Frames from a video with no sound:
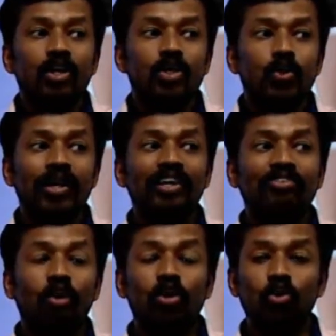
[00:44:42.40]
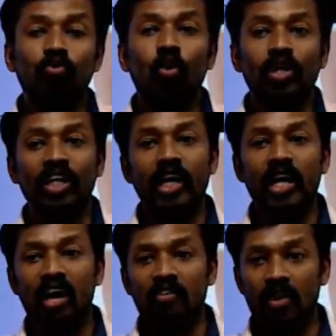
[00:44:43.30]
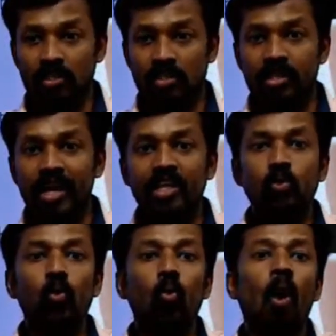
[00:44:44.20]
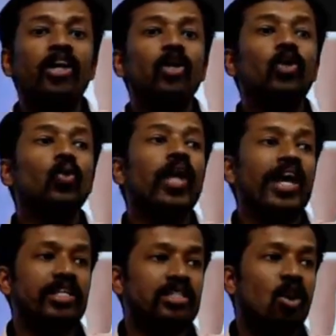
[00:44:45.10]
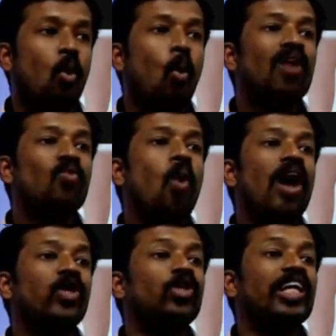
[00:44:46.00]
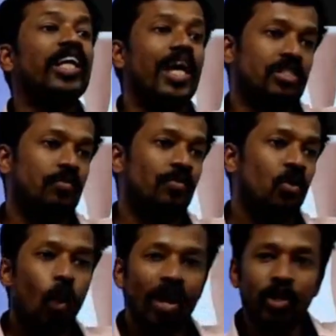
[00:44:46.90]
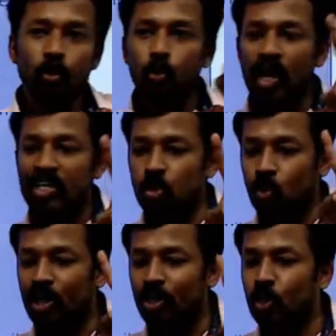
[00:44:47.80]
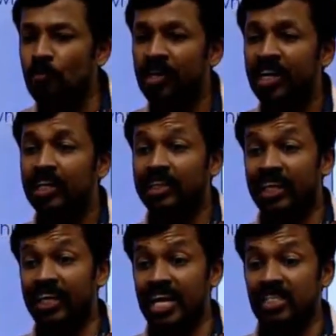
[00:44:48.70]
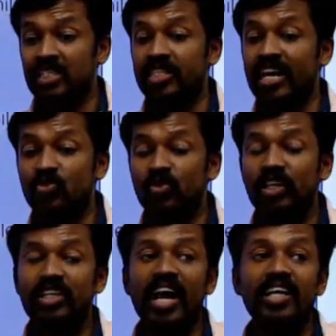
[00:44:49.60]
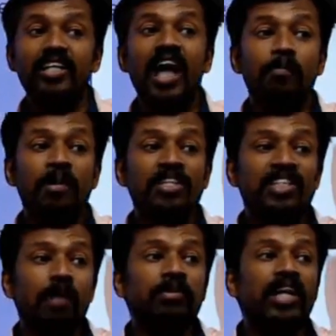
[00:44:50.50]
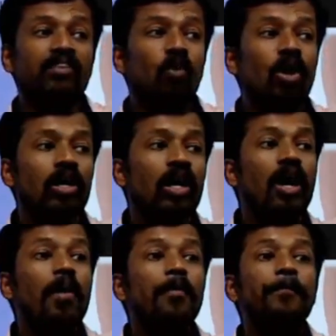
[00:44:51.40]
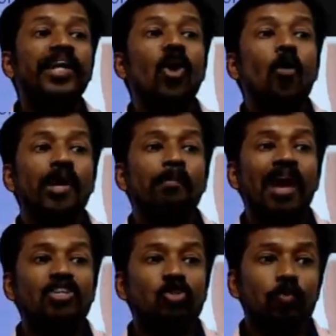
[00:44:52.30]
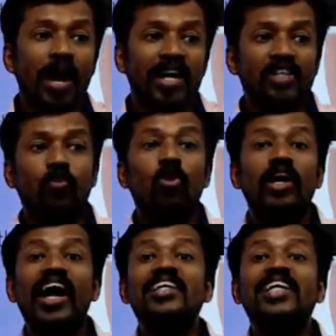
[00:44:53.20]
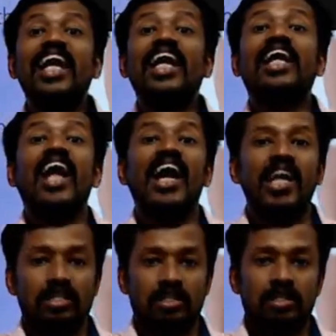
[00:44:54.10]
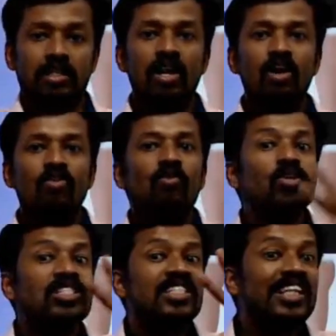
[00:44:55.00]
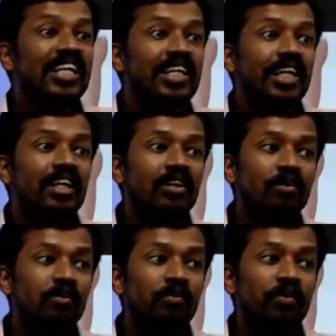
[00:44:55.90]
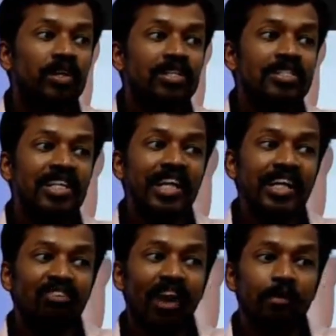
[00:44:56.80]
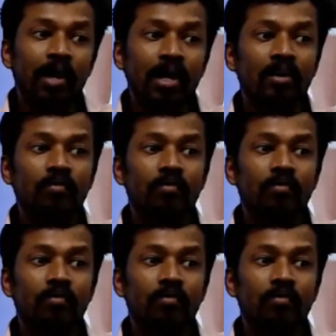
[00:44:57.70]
24 to 48 hours. That is 1 to 2 days or 1 to 3 days. 1 to 2 days or 1 to 3 days. That is that much time needed for POP, plaster of Paris, for entire dryness. For synthetic fiber,